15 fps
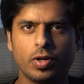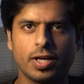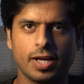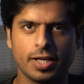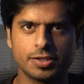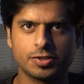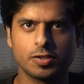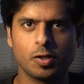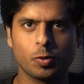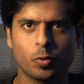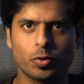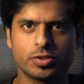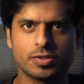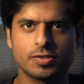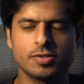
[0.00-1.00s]
relational
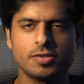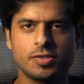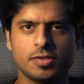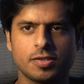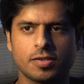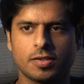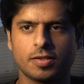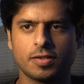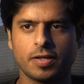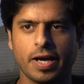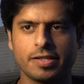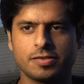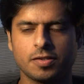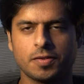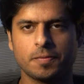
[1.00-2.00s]
questions, uh,
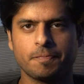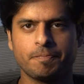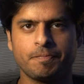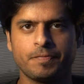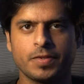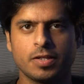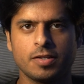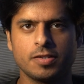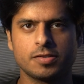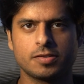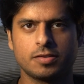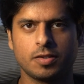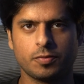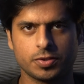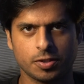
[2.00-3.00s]
as in
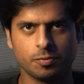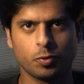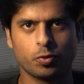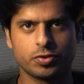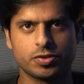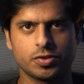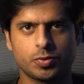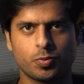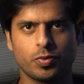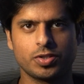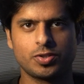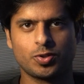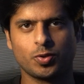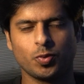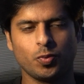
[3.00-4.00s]
there were some questions
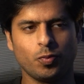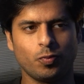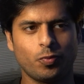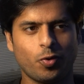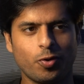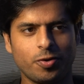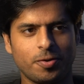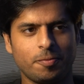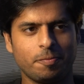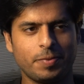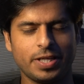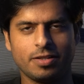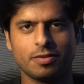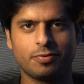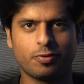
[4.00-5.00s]
which won't
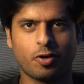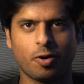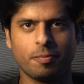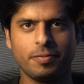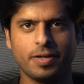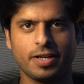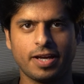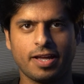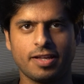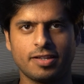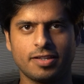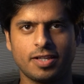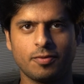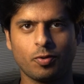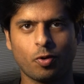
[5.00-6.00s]
be in the form,
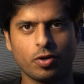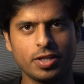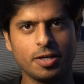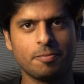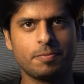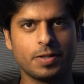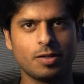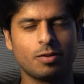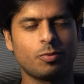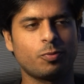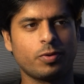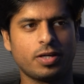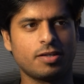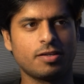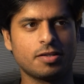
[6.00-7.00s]
and they will only appear
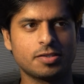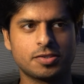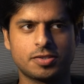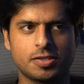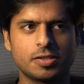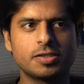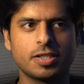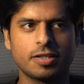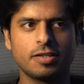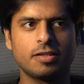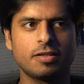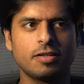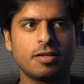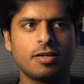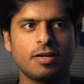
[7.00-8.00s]
when a
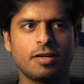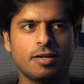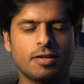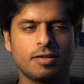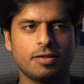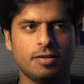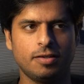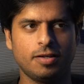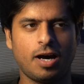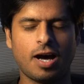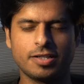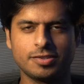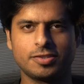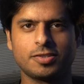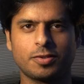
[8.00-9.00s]
certain uh,
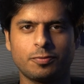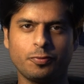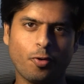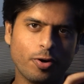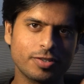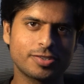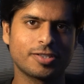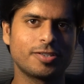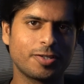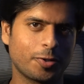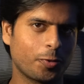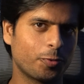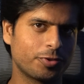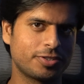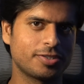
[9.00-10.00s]
answer for a
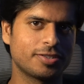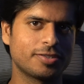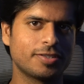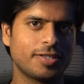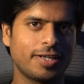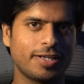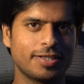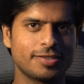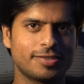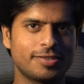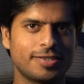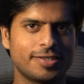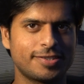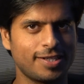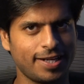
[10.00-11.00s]
certain question is
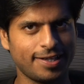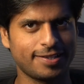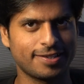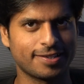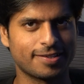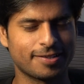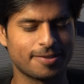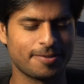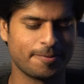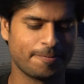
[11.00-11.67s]
selected.